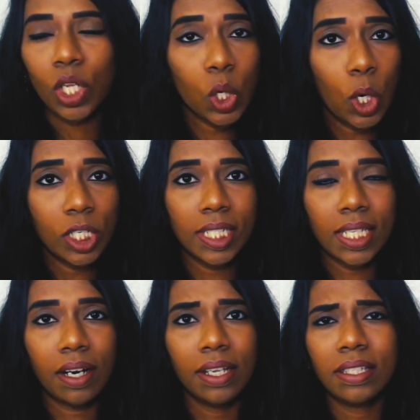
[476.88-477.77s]
cotton
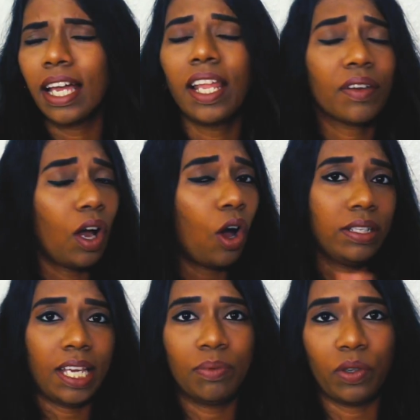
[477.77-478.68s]
saris i like
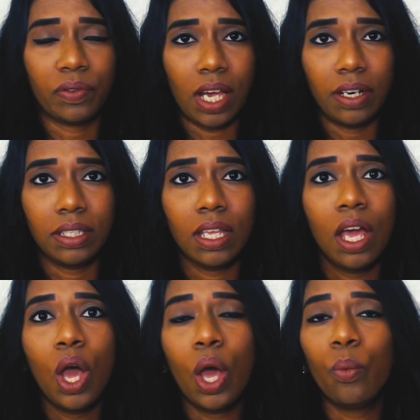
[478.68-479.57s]
all types of saris
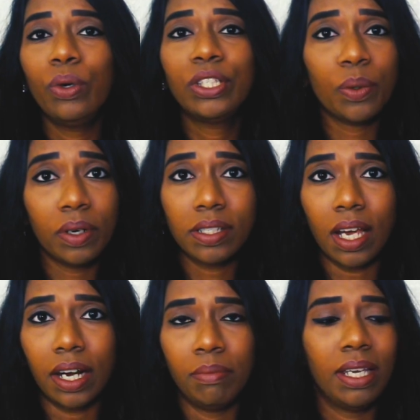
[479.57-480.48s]
whichever
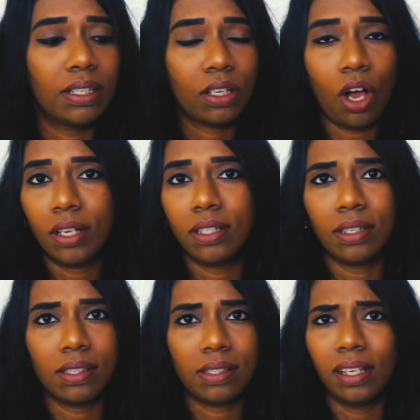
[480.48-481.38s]
sari be it
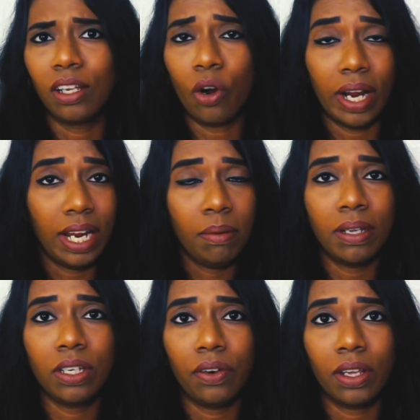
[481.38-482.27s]
cotton silk or any
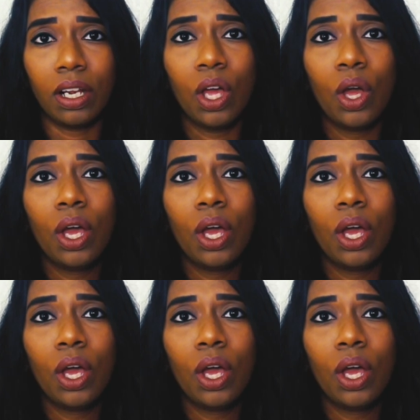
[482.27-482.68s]
material